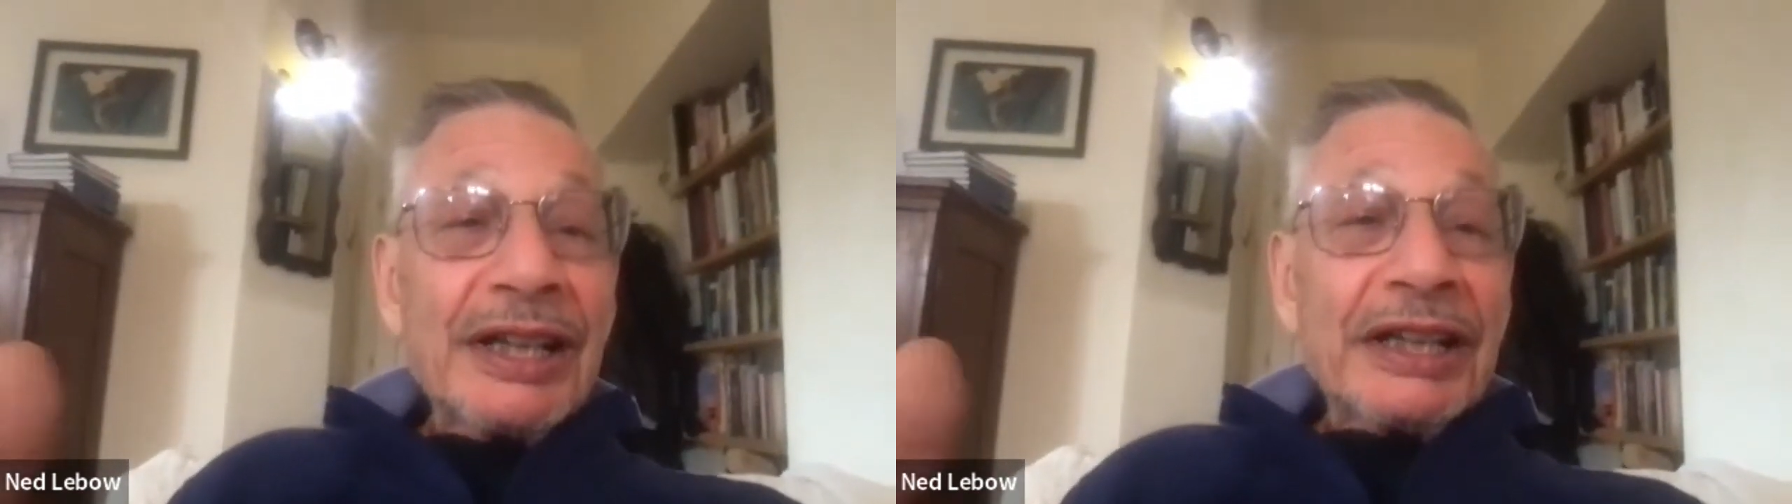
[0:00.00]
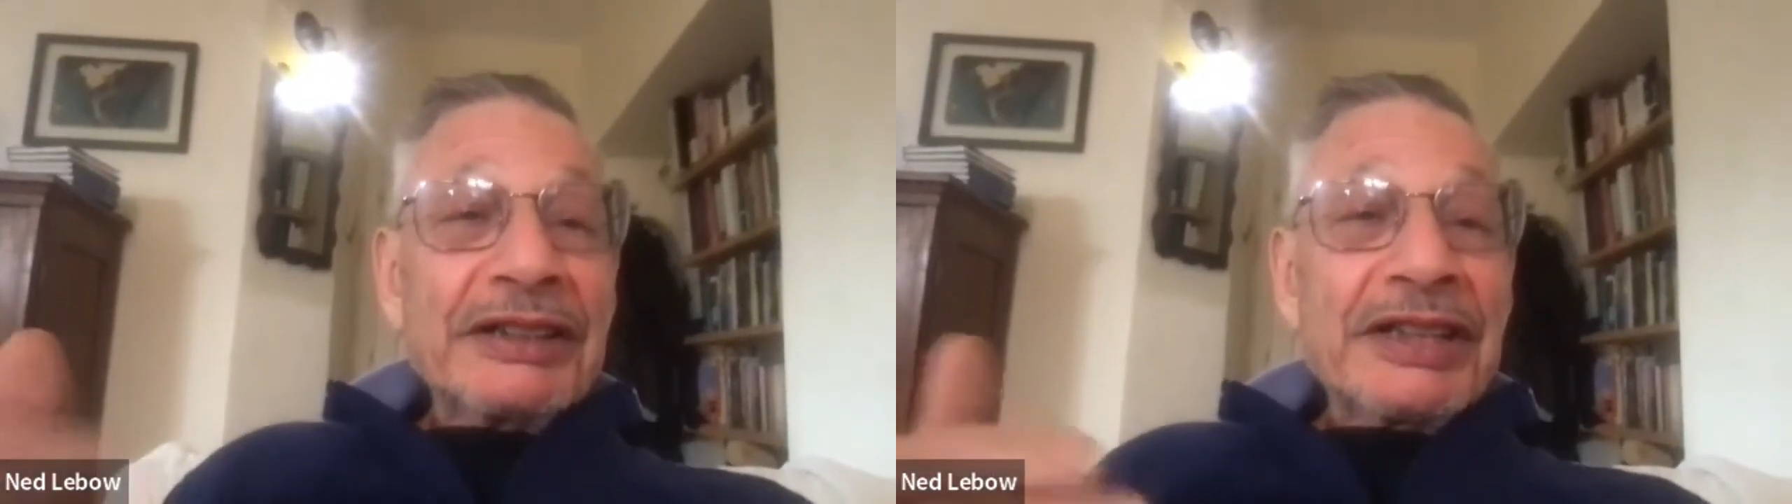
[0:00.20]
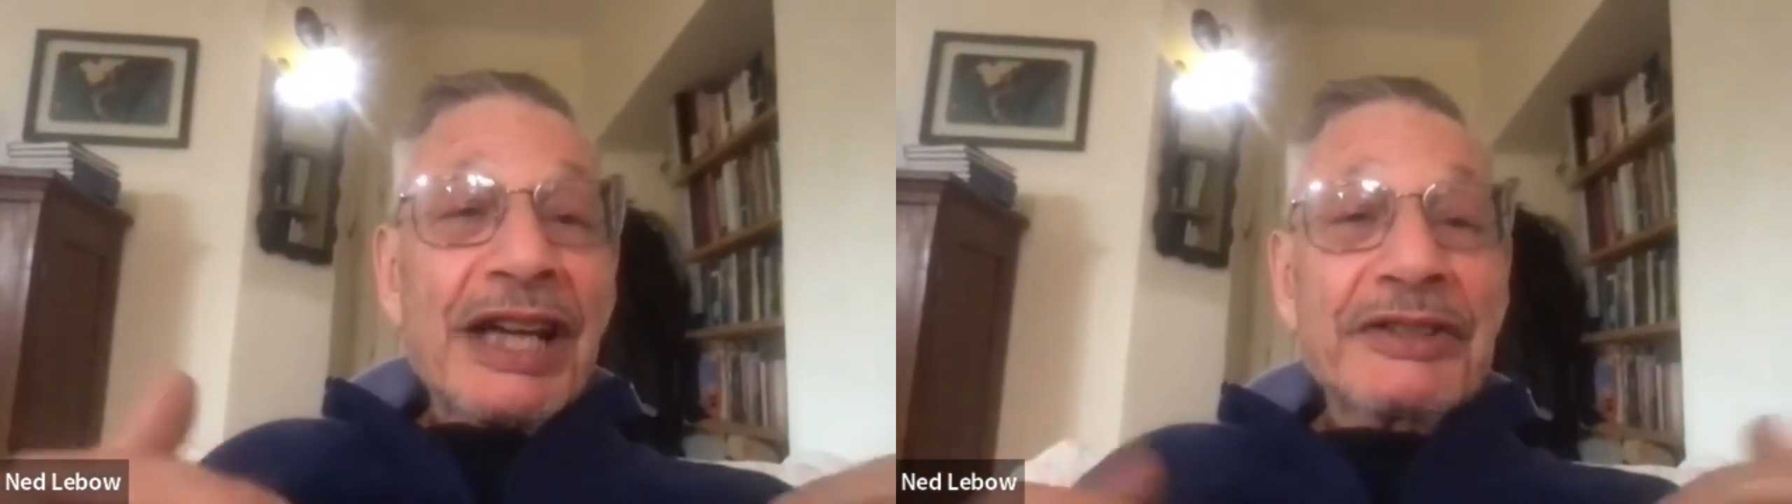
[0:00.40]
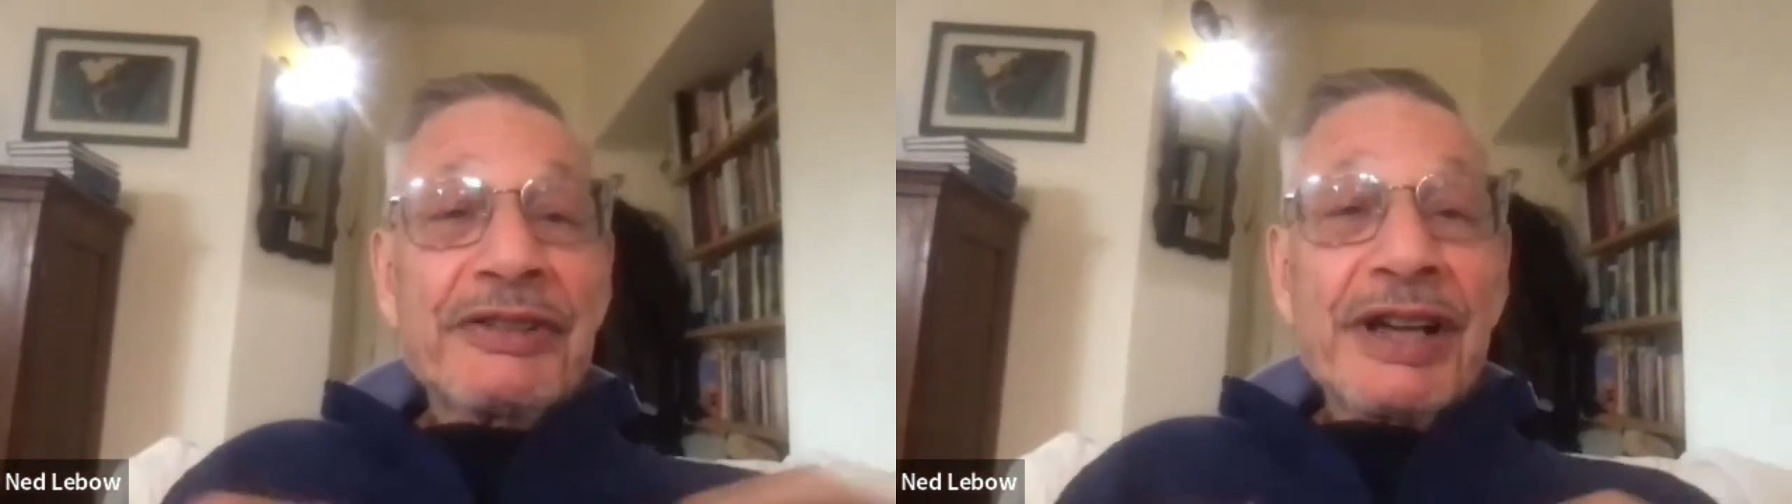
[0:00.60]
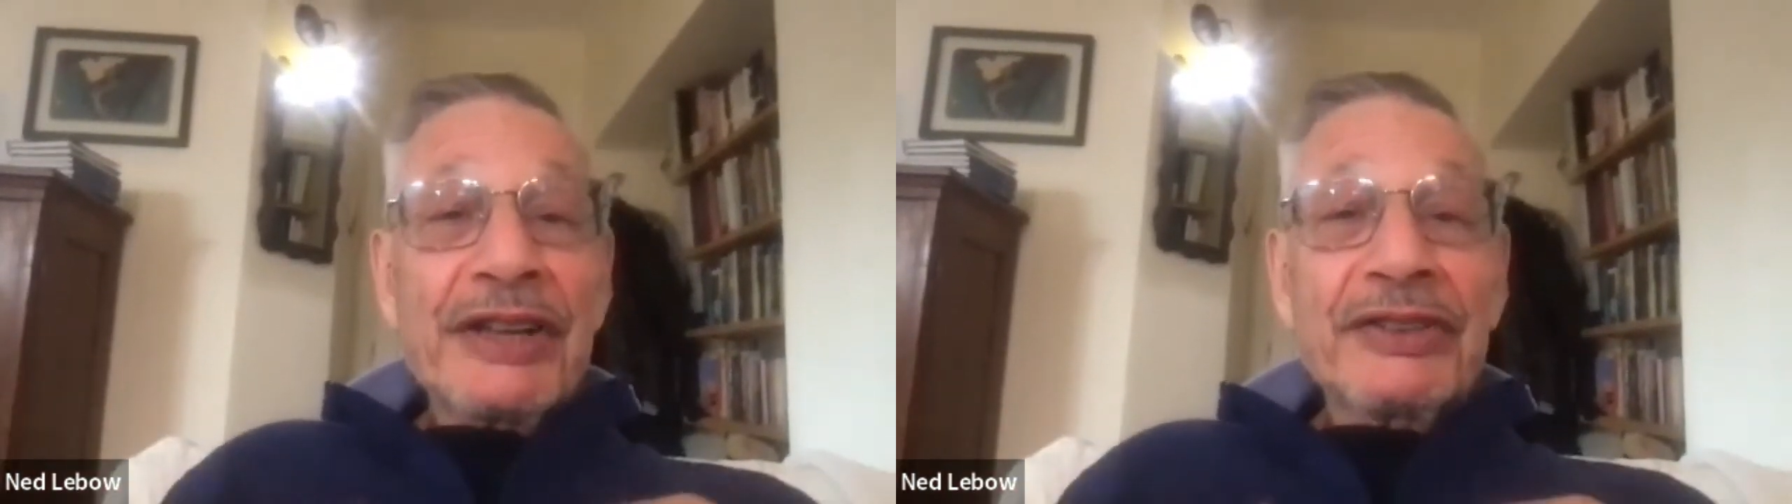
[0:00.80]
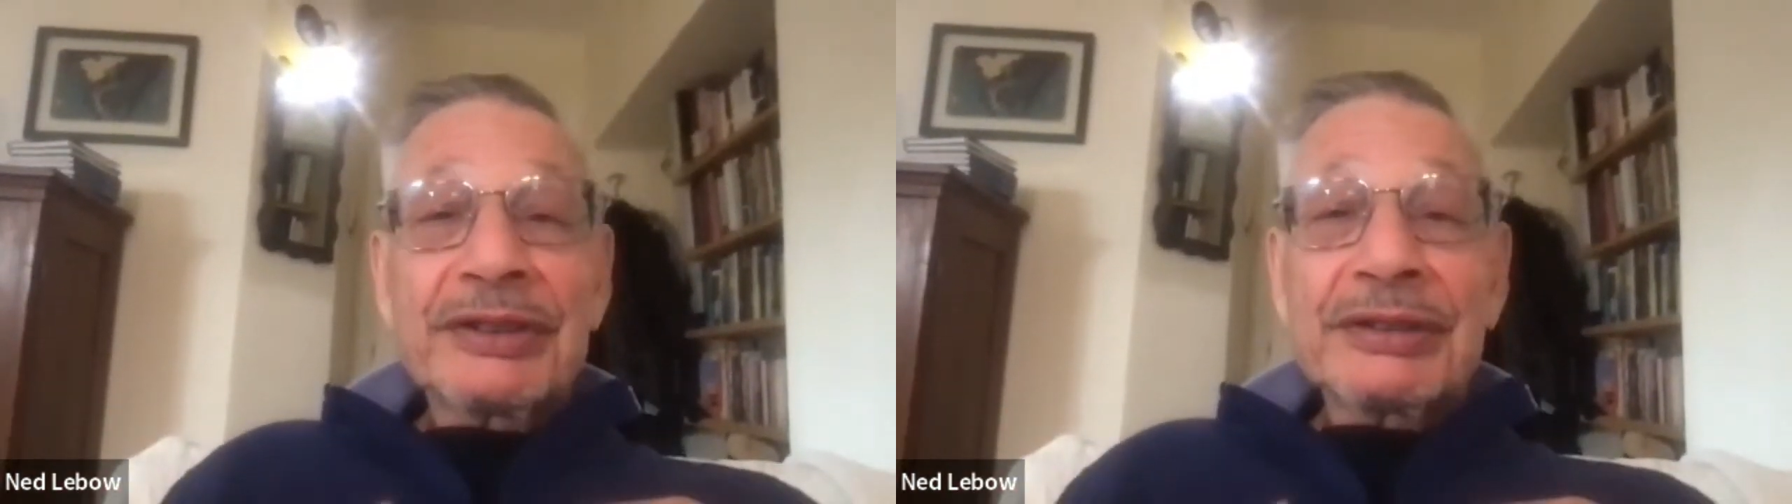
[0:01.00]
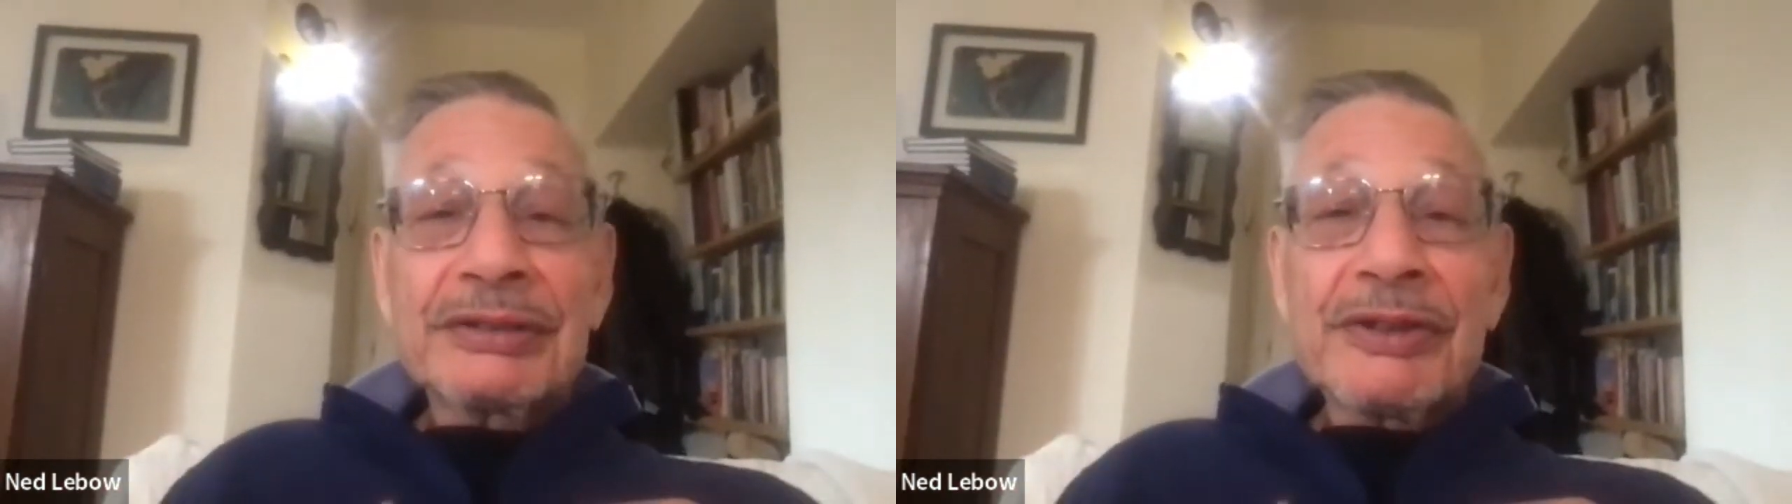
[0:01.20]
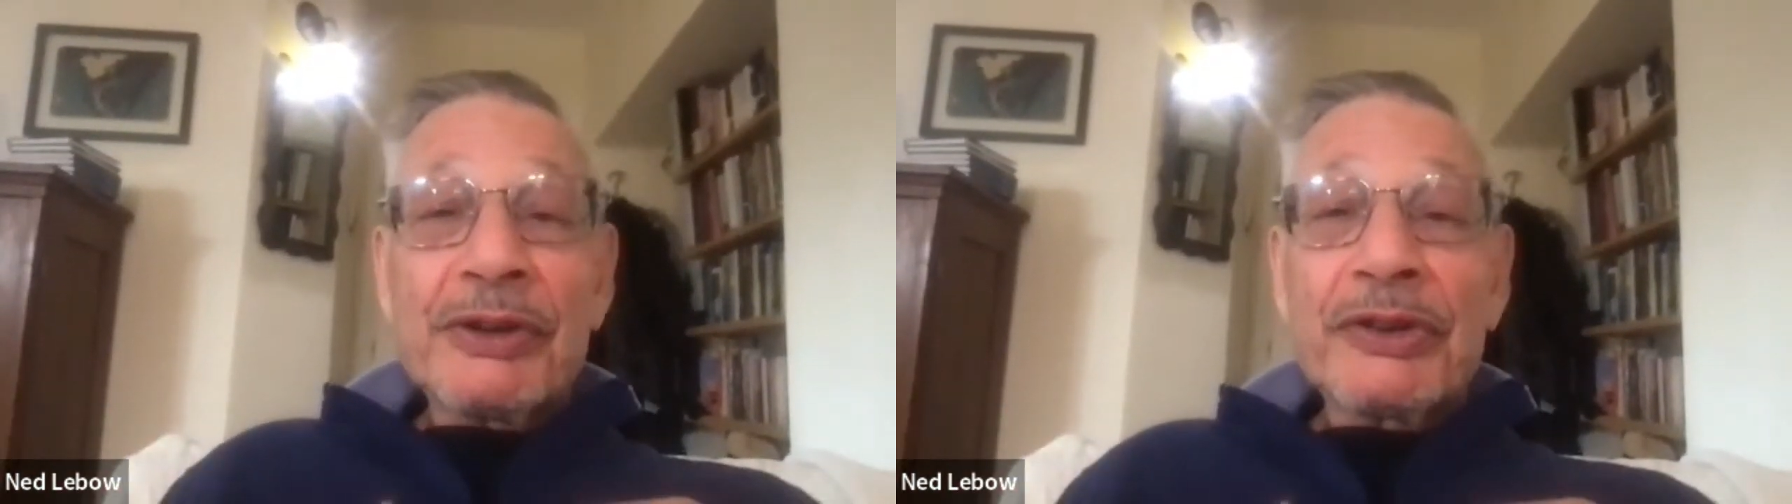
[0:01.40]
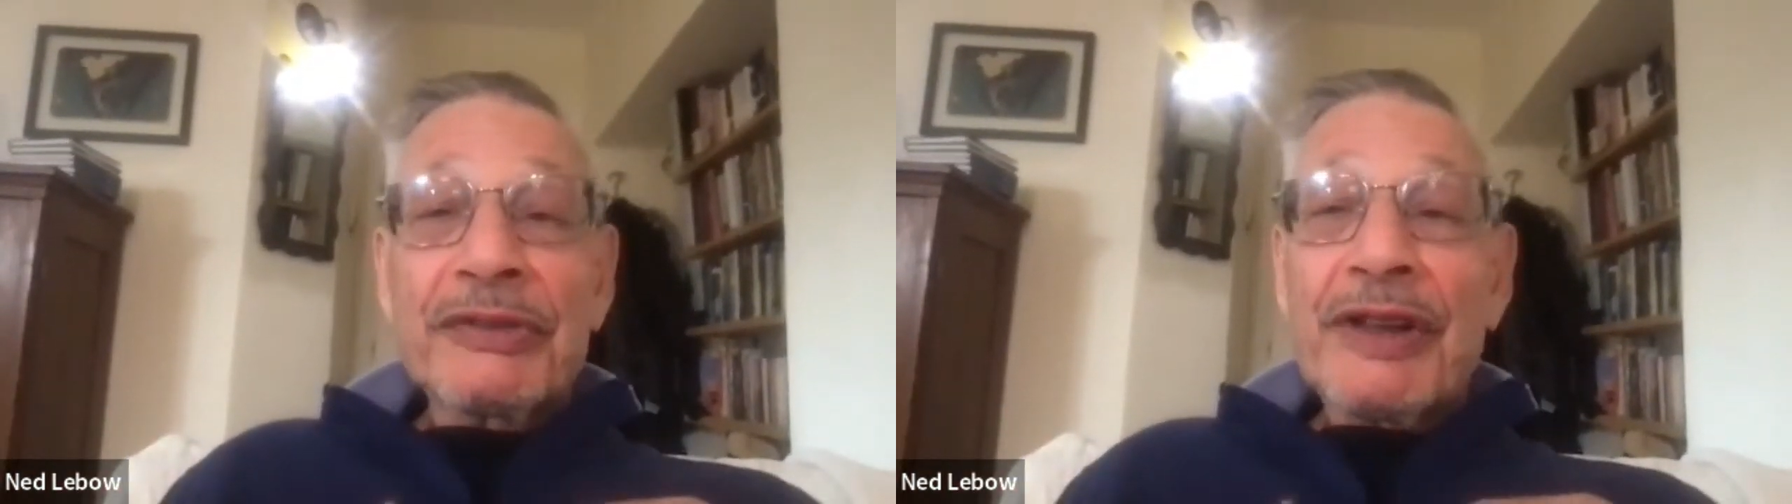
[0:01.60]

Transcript: in contrast to those